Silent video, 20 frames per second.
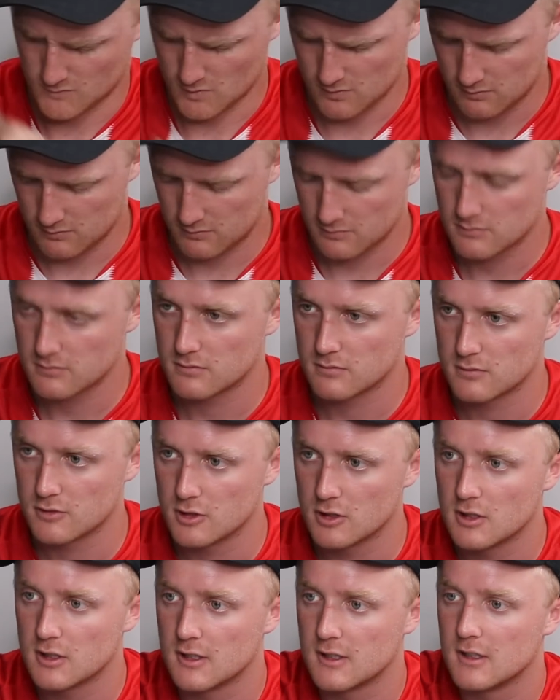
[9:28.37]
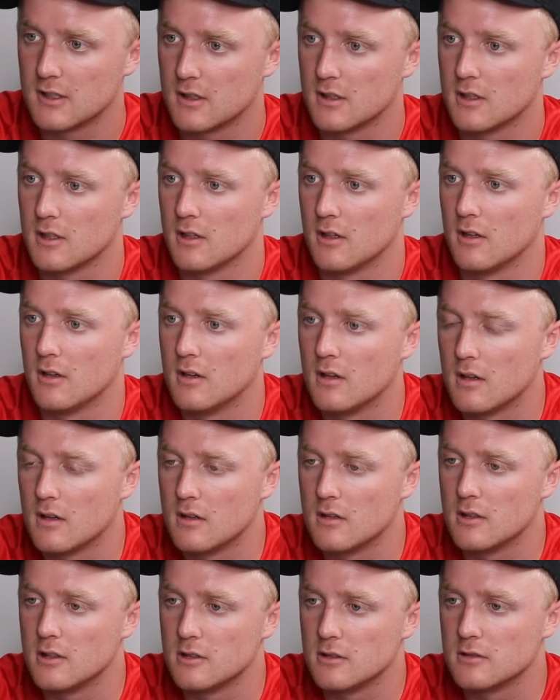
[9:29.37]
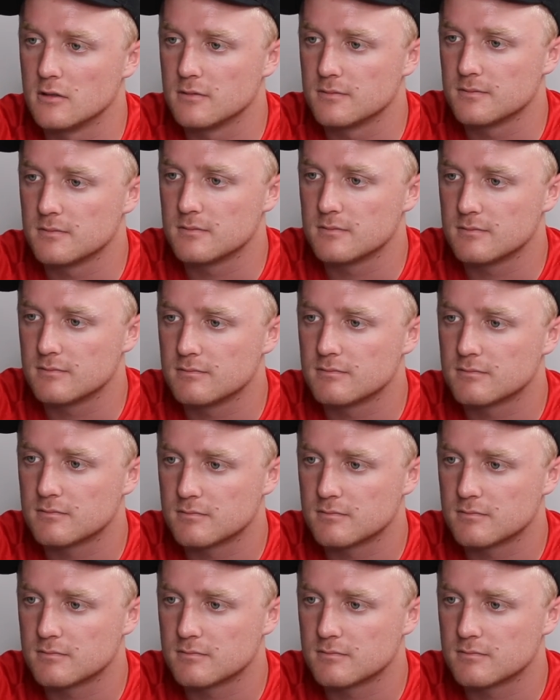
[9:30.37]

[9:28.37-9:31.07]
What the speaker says: highlighting that and, saying,